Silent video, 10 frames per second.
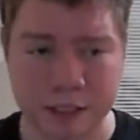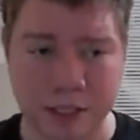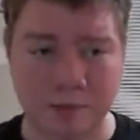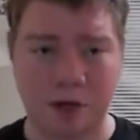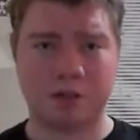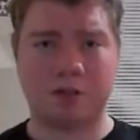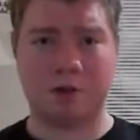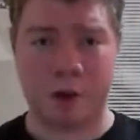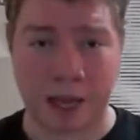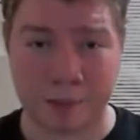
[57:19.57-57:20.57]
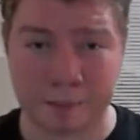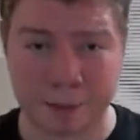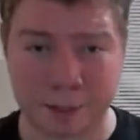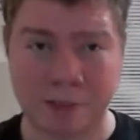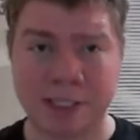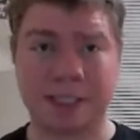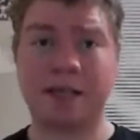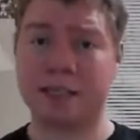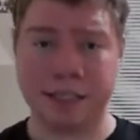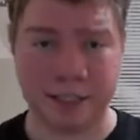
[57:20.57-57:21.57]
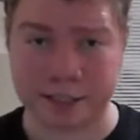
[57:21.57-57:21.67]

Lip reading: but also I'm pretty much just